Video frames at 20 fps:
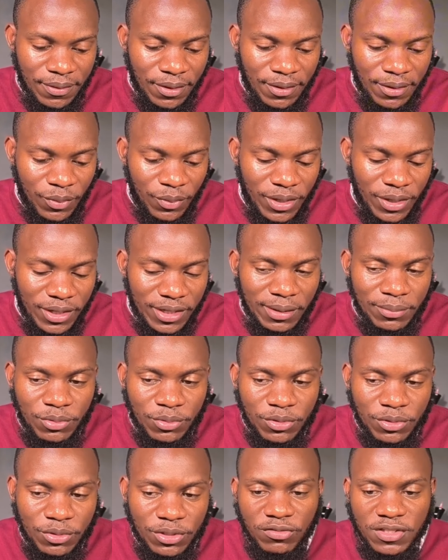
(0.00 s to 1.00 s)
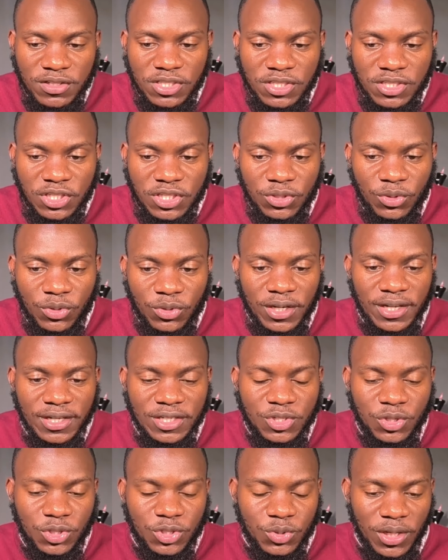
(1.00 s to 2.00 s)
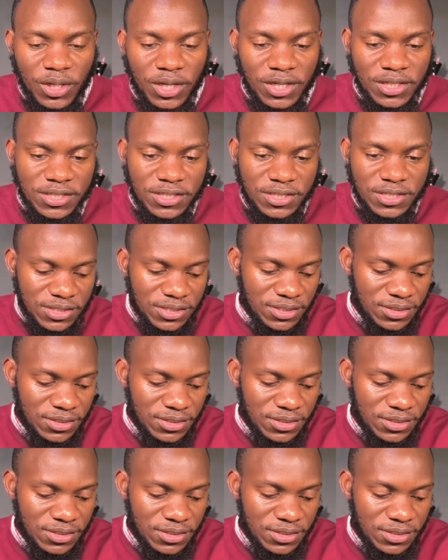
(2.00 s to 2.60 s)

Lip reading: Welcome to this conversation, Ogola Dan. Talk to us.